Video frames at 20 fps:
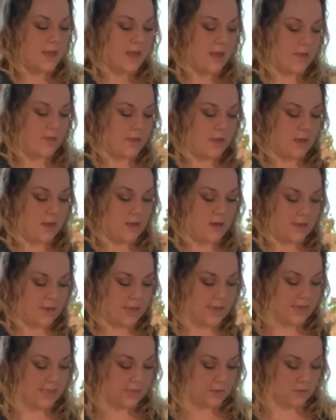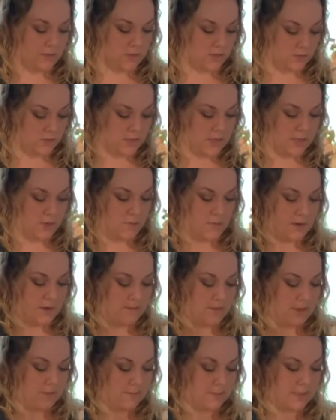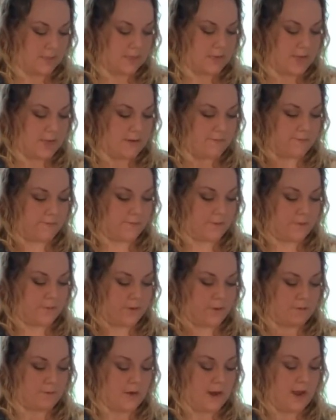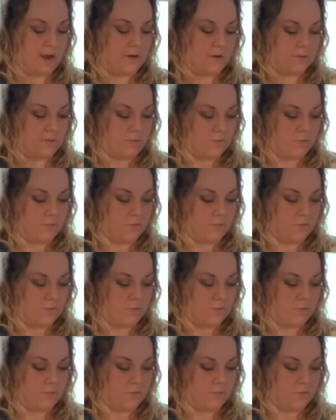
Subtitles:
and then as you do it, you want to be able to kind of flip it around,